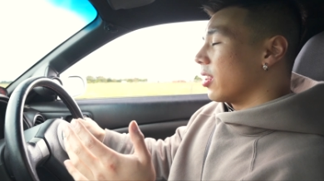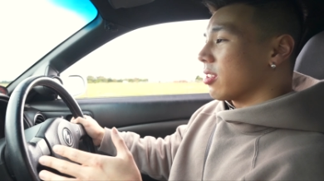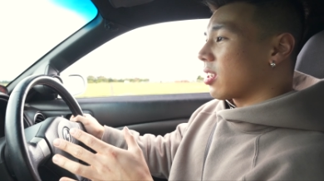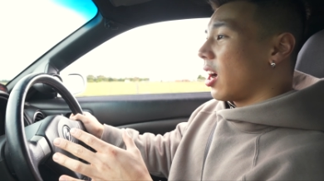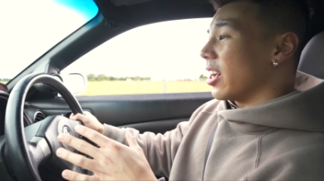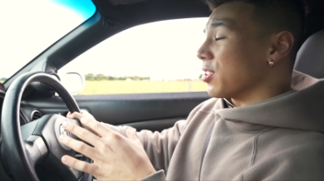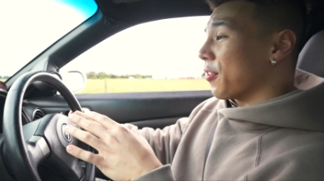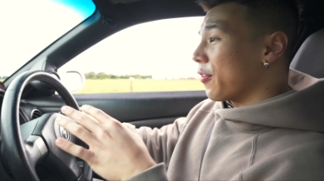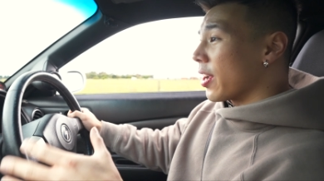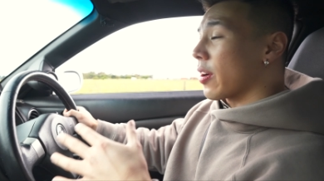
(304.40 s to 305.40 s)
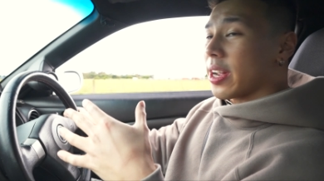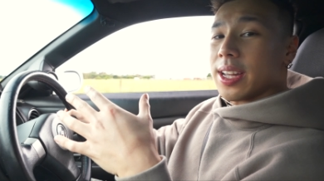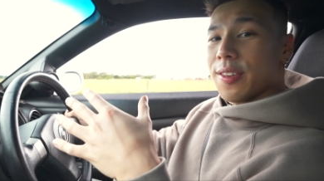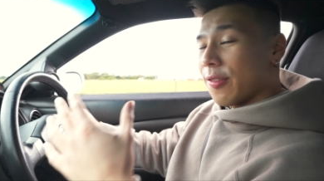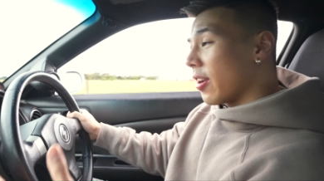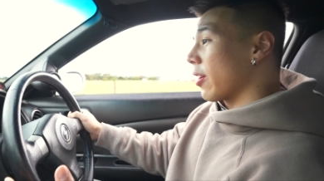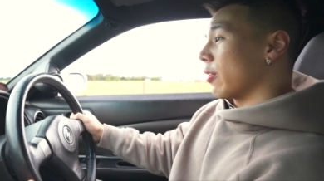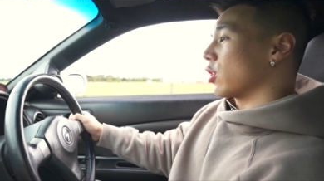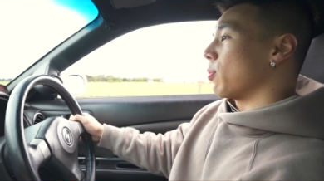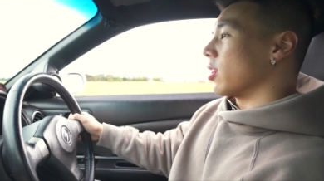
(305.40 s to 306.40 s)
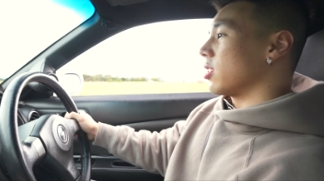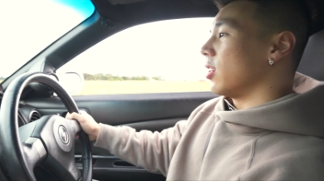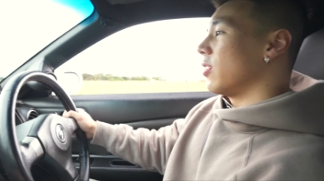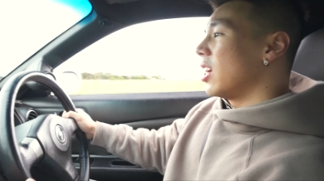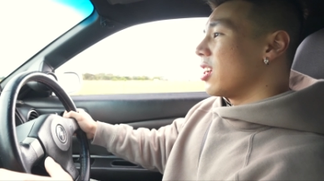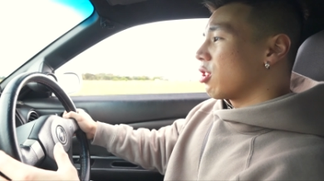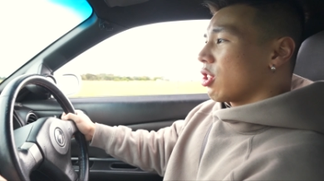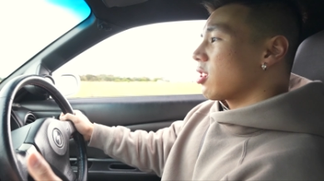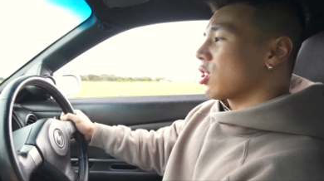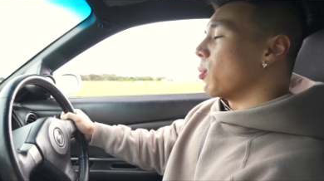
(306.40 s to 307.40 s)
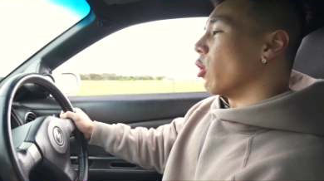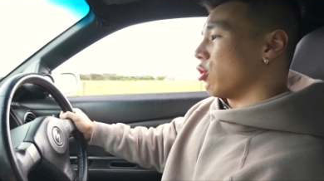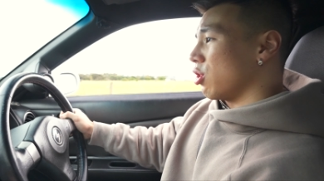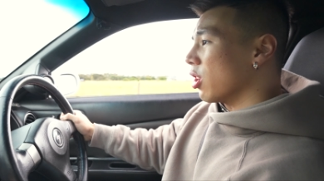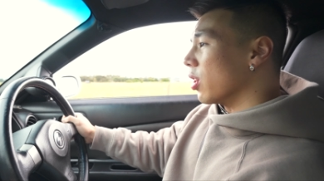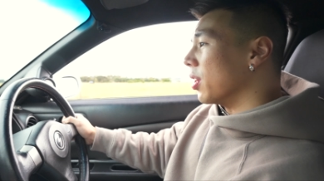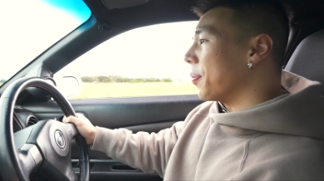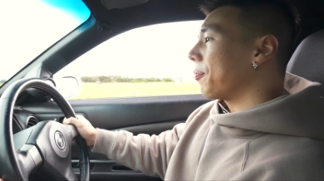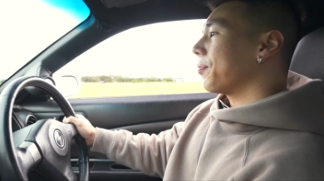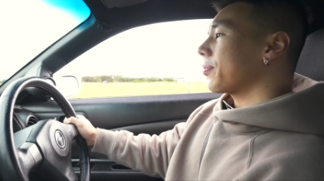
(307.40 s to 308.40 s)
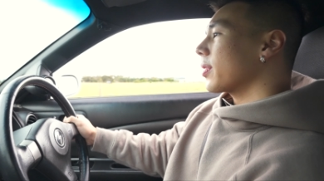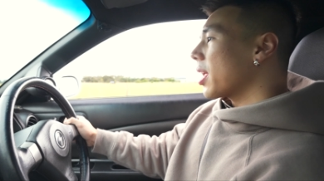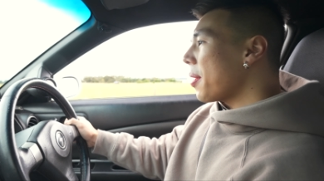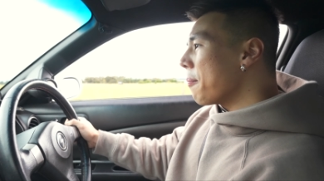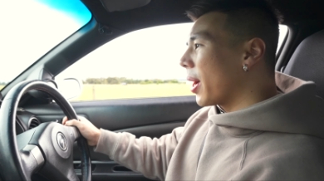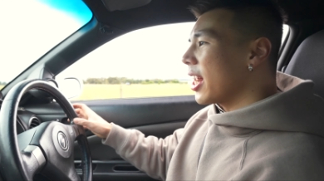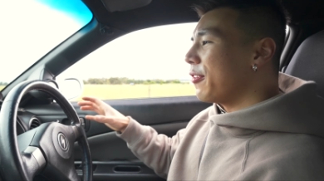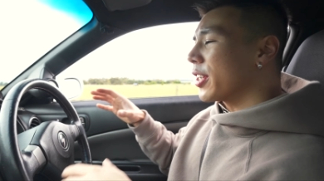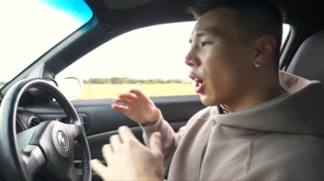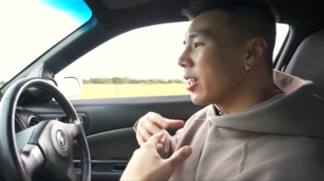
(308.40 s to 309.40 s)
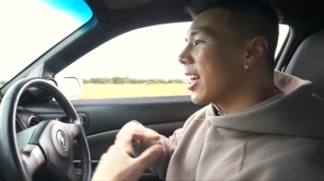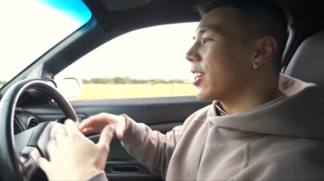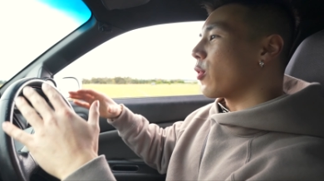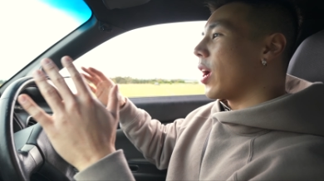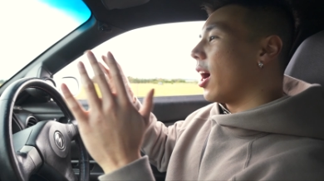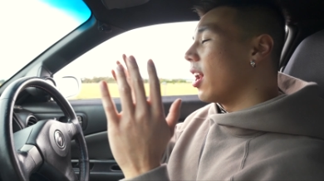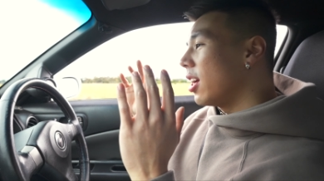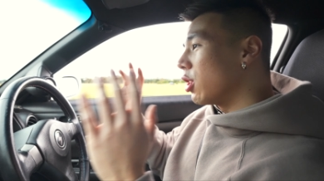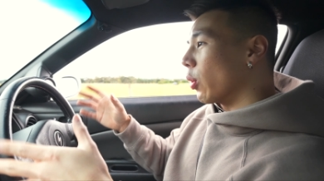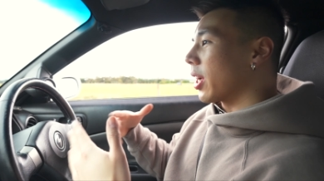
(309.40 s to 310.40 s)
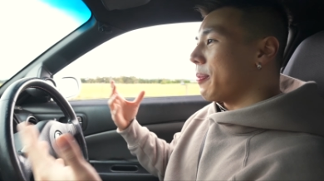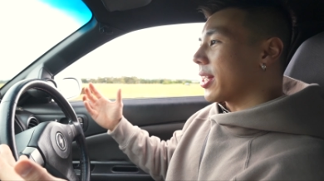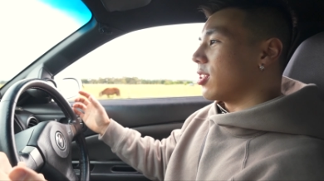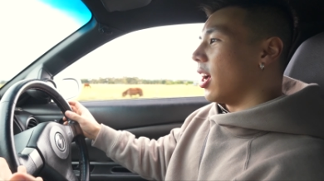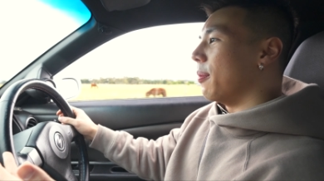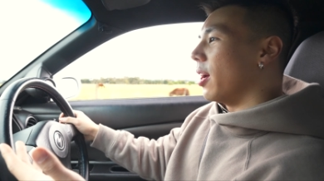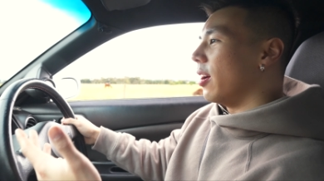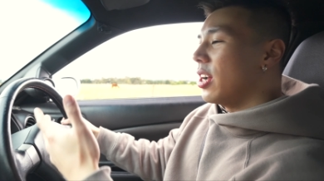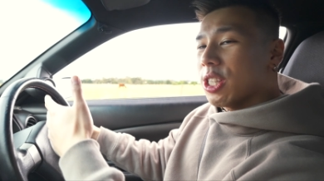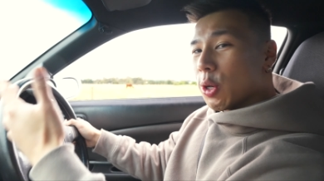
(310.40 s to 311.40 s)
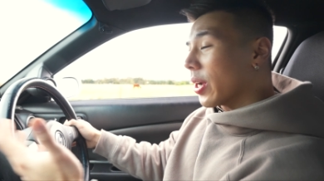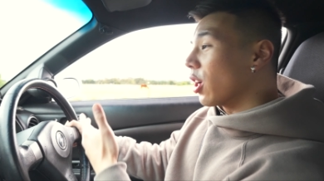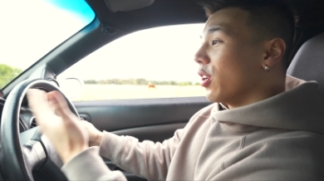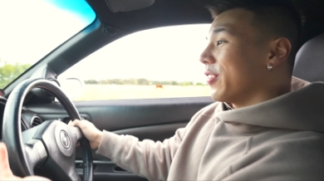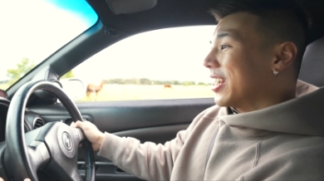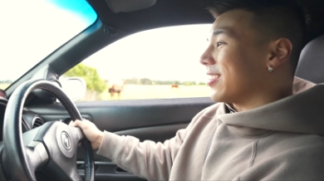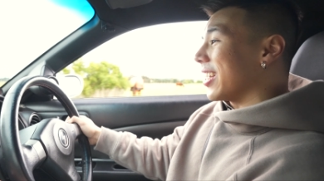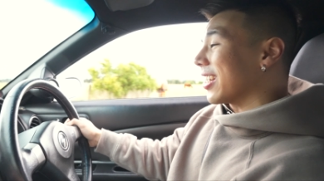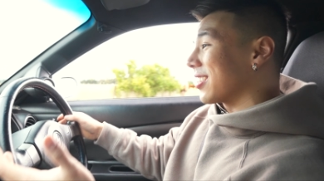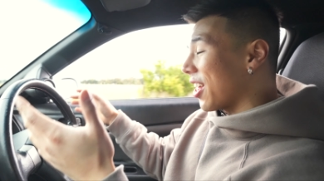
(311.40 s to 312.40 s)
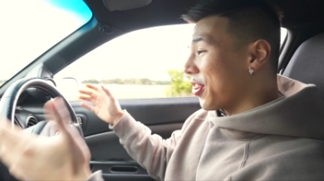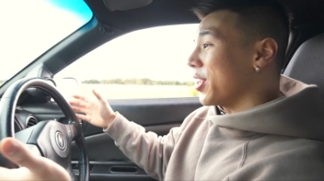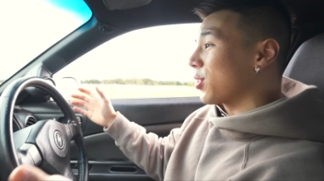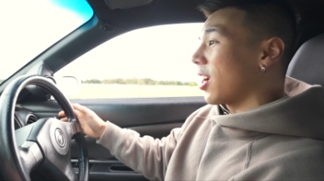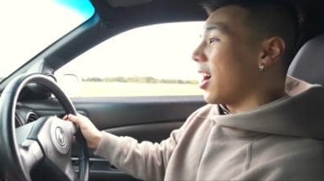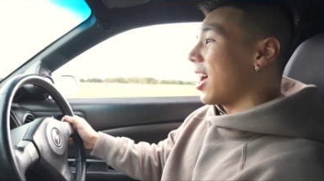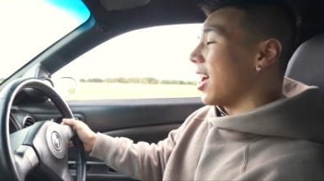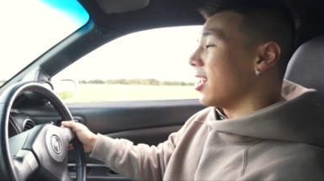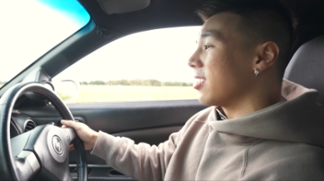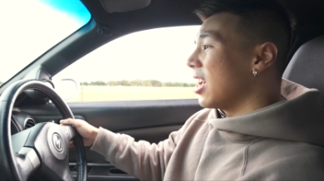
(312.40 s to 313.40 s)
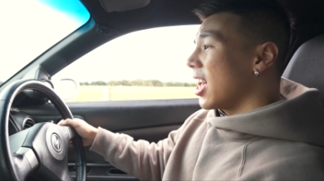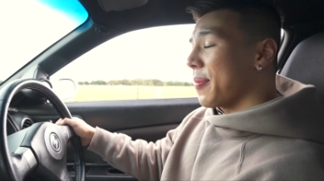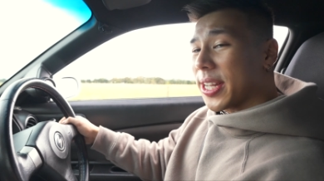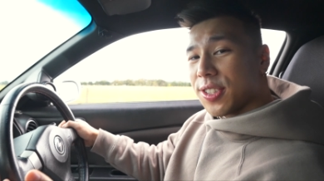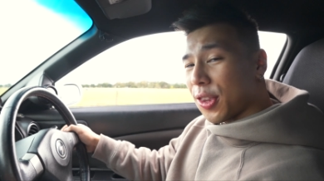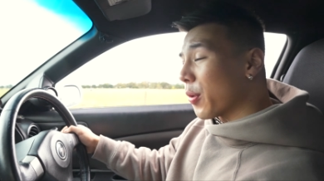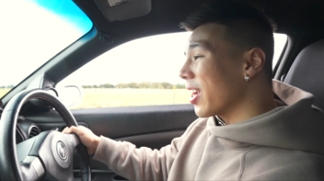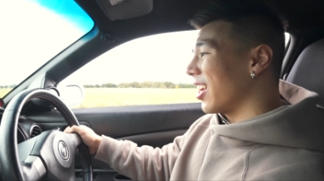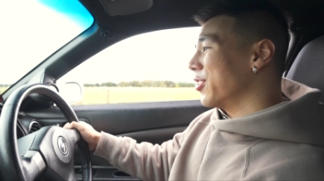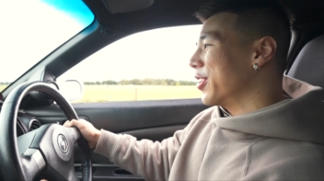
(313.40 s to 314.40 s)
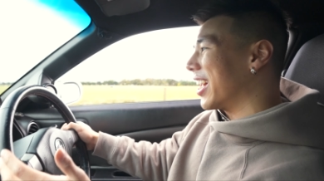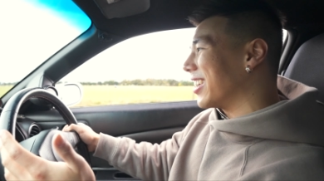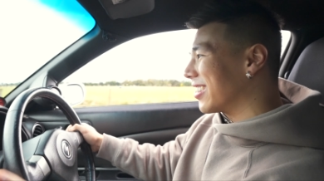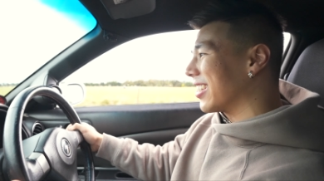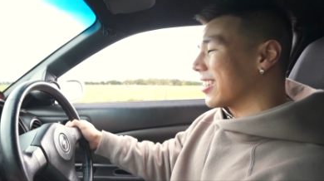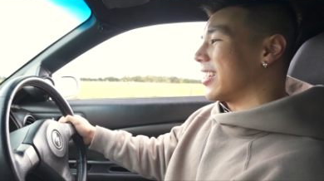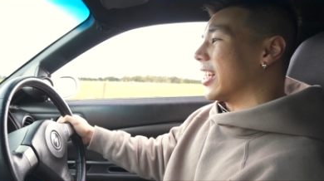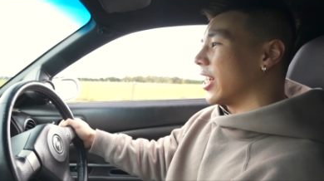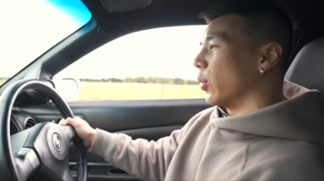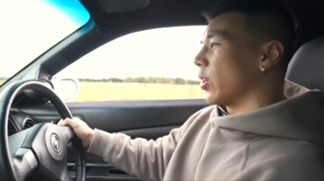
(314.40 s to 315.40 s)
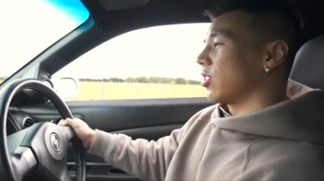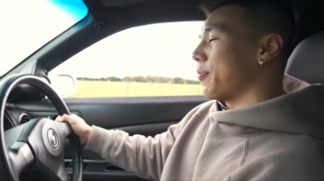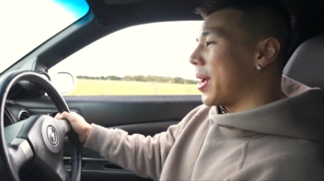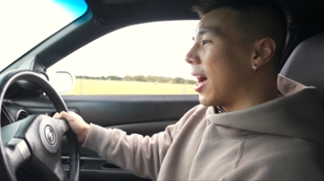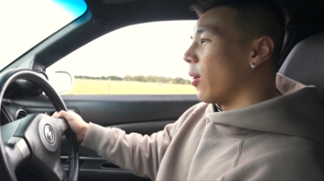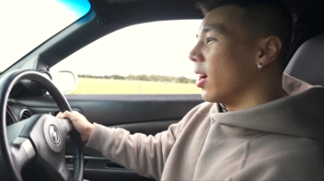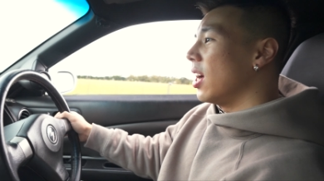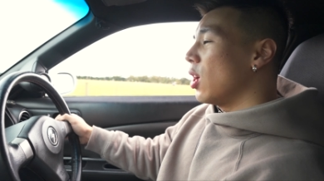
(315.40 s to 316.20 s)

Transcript: this car is very, very responsive to just a small tune. But if you go down the route, doing a big turbo, doing all of these things that this car has, it makes 316 kilowatts of power